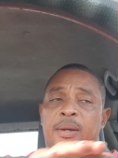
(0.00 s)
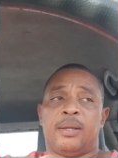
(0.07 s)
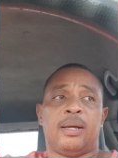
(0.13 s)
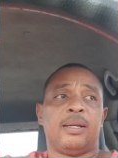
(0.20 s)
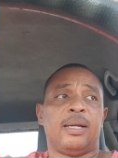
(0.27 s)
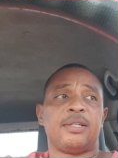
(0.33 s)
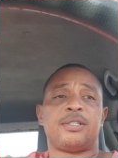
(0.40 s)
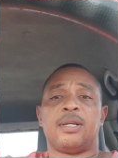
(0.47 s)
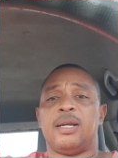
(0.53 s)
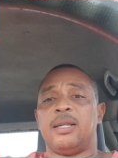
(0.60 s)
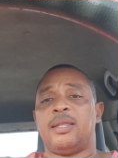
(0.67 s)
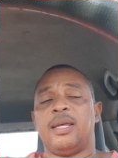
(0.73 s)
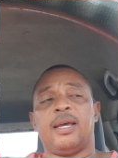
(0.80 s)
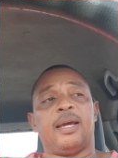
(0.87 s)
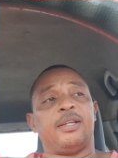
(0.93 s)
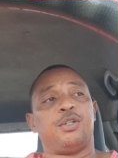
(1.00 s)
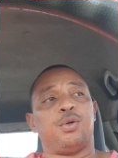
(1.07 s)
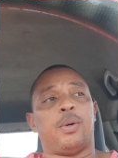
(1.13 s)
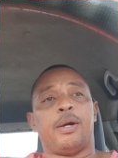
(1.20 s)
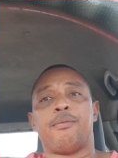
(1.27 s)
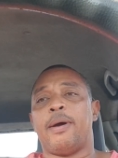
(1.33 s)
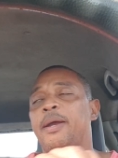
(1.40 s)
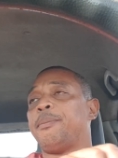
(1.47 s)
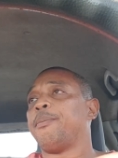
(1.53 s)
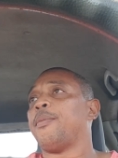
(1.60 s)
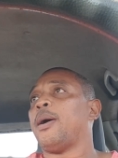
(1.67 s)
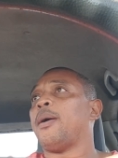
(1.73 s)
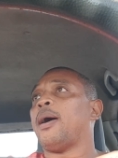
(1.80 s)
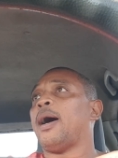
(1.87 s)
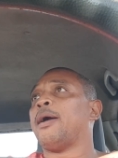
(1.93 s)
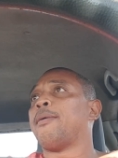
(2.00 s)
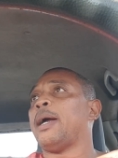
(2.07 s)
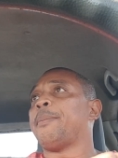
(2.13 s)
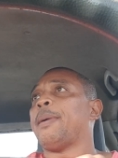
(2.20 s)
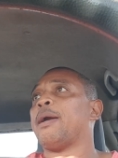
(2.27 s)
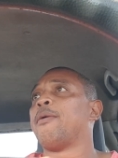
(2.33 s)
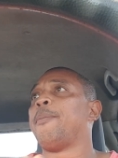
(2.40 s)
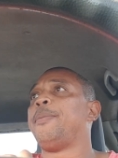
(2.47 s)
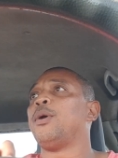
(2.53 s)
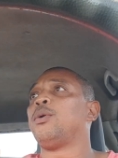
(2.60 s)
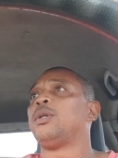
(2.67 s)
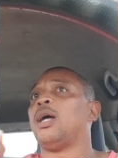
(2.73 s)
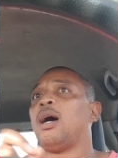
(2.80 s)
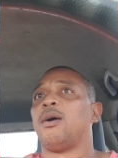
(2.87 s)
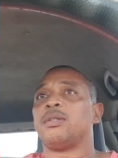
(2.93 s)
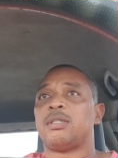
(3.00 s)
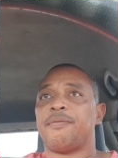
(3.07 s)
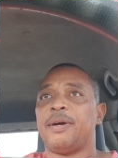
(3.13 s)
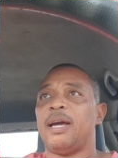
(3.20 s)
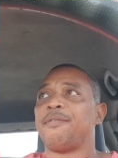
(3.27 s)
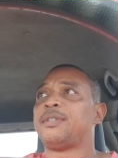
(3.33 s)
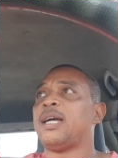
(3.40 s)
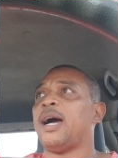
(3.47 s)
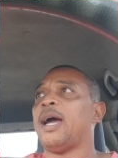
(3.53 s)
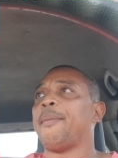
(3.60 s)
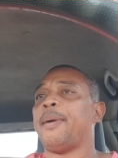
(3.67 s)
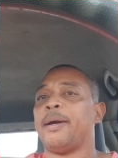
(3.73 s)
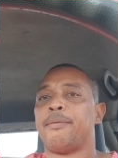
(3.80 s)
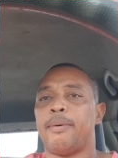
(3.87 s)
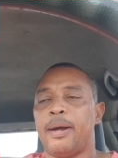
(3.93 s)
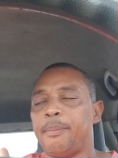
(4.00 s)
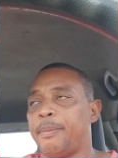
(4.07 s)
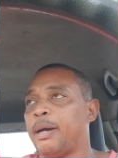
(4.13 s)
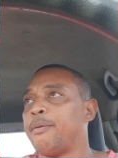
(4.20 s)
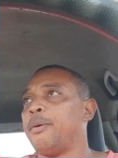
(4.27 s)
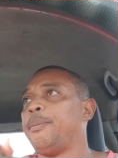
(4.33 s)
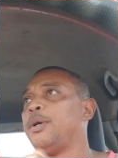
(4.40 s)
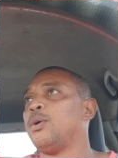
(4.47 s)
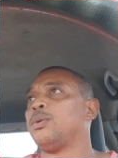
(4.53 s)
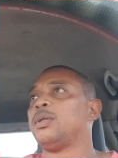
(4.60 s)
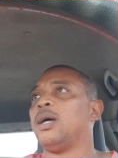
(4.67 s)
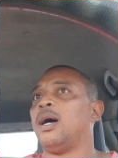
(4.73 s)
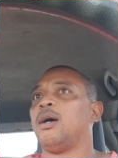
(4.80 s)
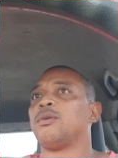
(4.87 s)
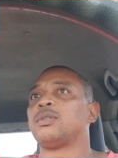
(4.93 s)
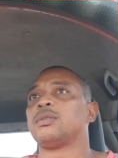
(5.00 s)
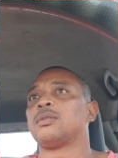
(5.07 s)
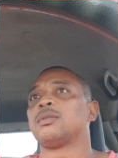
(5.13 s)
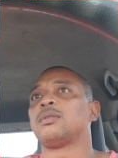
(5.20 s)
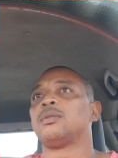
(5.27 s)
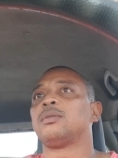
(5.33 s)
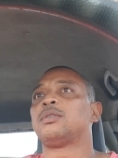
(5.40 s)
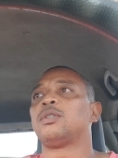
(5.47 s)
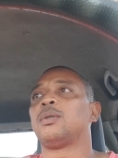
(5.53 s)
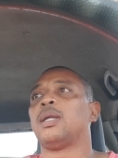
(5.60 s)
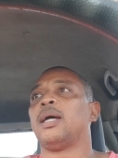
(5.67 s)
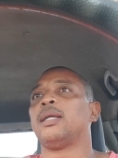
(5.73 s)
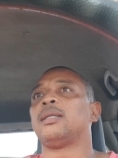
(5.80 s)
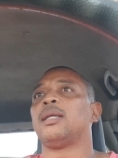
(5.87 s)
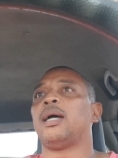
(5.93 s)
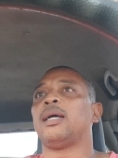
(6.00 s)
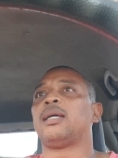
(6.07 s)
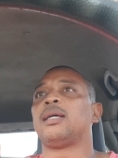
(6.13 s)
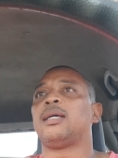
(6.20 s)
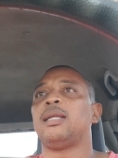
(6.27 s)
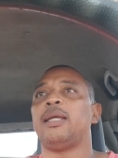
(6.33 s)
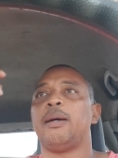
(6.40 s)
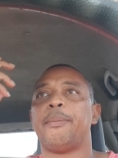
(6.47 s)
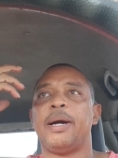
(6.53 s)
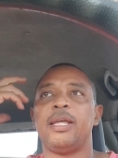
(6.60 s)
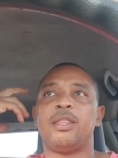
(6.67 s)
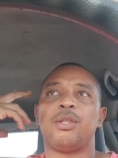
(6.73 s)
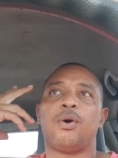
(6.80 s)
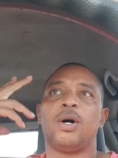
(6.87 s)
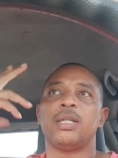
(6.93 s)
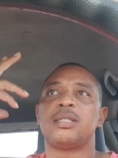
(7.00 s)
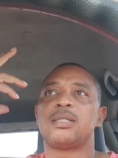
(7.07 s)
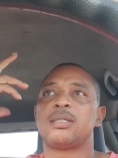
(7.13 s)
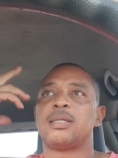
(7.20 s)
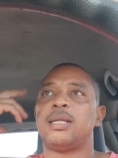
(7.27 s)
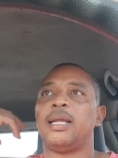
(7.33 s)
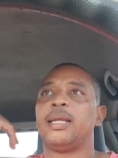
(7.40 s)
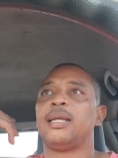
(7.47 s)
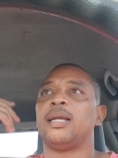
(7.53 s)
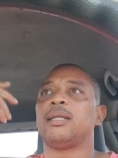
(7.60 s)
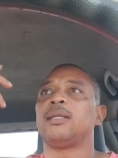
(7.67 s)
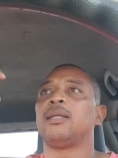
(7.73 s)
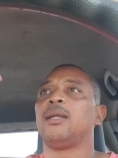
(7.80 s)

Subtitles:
Now that's another thing I do. I write my rebuke down. So if I have time, I write my rebuke down so that I can clear my thoughts, clear that